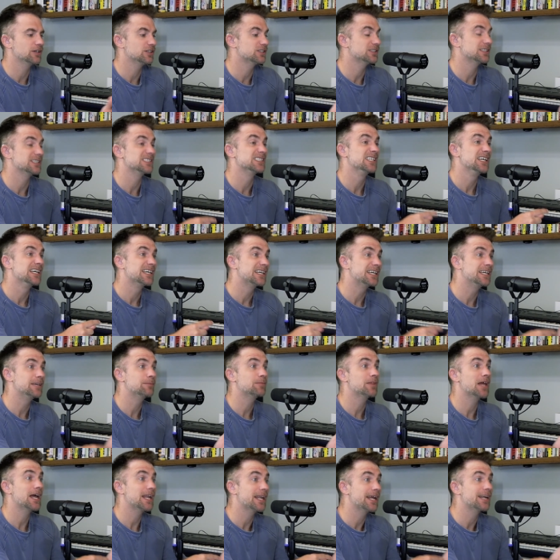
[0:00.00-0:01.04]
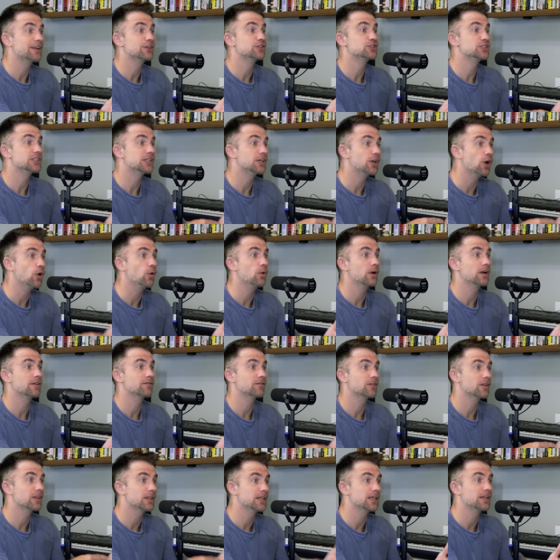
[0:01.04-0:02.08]
It said, keep that energy going
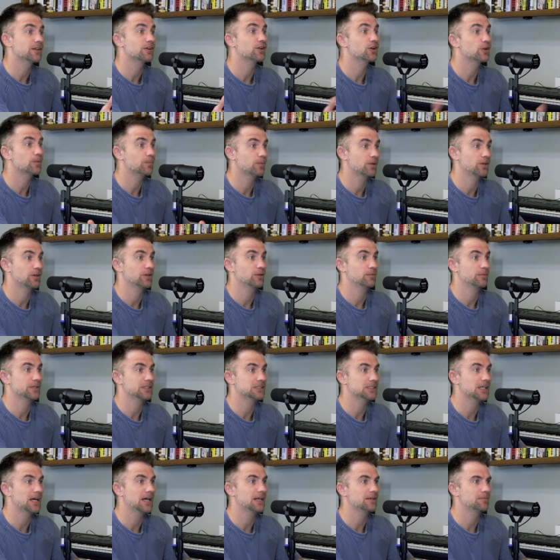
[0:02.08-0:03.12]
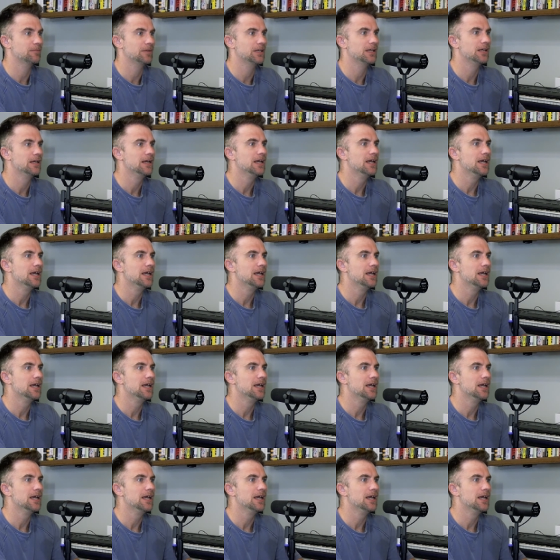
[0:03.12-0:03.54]
for the interpreter beside me.